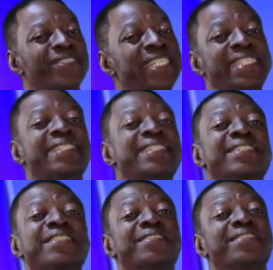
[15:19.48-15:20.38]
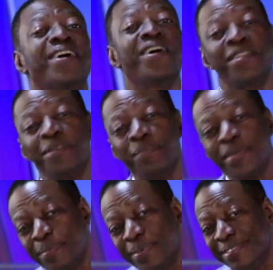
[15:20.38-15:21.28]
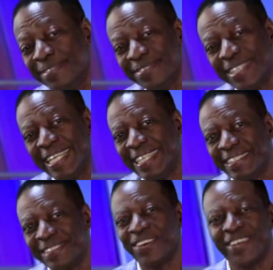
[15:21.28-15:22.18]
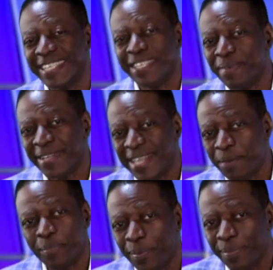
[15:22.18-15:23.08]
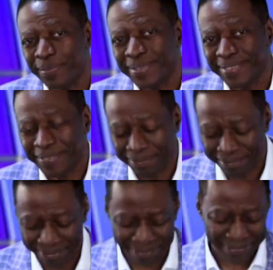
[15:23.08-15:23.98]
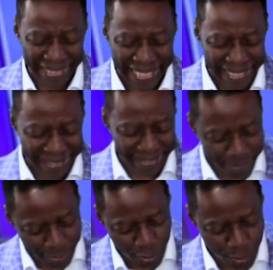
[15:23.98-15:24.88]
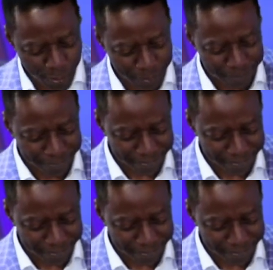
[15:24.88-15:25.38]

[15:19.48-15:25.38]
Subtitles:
to listen to other people talking about their problems? Number two.